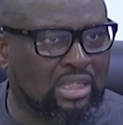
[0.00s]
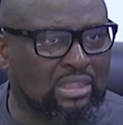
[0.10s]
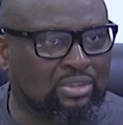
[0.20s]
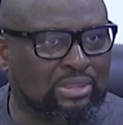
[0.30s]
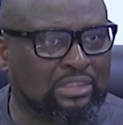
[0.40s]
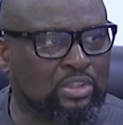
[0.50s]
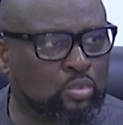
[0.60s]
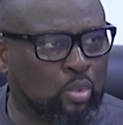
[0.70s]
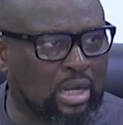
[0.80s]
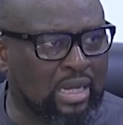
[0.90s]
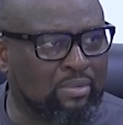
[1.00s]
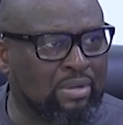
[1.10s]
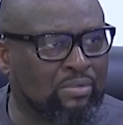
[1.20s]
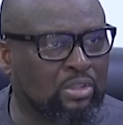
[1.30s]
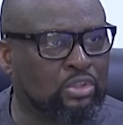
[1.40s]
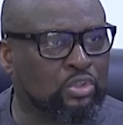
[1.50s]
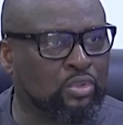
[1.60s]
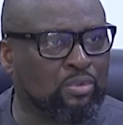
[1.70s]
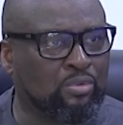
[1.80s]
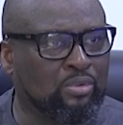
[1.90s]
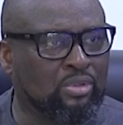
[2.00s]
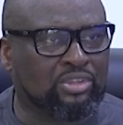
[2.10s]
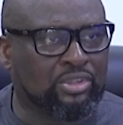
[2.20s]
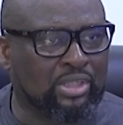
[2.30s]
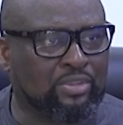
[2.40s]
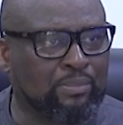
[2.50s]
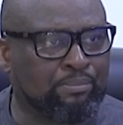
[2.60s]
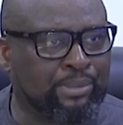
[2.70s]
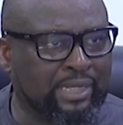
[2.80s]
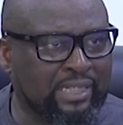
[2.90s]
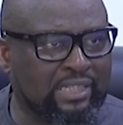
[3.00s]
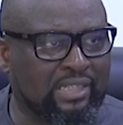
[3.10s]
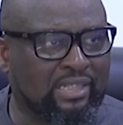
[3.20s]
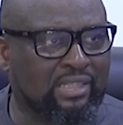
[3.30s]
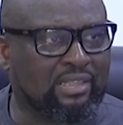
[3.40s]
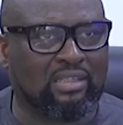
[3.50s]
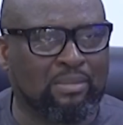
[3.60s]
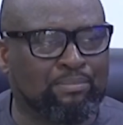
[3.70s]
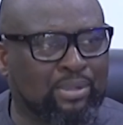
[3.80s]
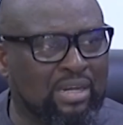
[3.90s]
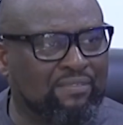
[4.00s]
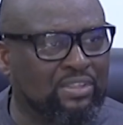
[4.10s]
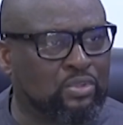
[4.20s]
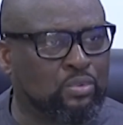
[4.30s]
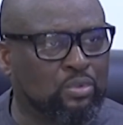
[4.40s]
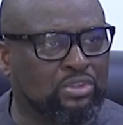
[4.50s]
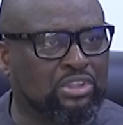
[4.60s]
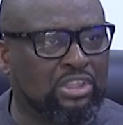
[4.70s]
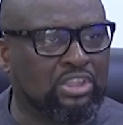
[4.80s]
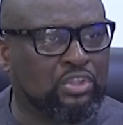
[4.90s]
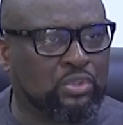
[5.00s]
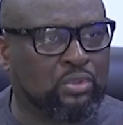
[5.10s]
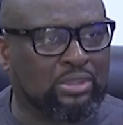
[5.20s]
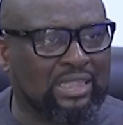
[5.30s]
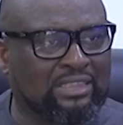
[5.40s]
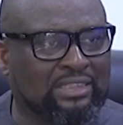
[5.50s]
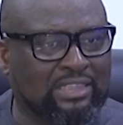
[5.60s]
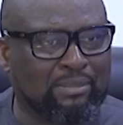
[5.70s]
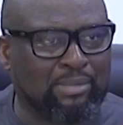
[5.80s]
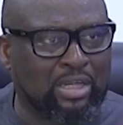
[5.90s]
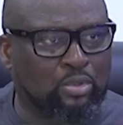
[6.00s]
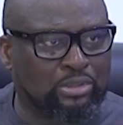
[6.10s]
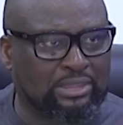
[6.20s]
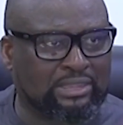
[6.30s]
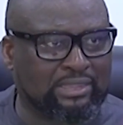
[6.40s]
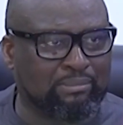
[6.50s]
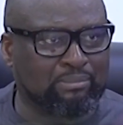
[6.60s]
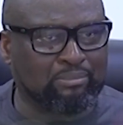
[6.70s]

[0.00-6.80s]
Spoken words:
So that is why we have also tried to bring the private schools into that same ecosystem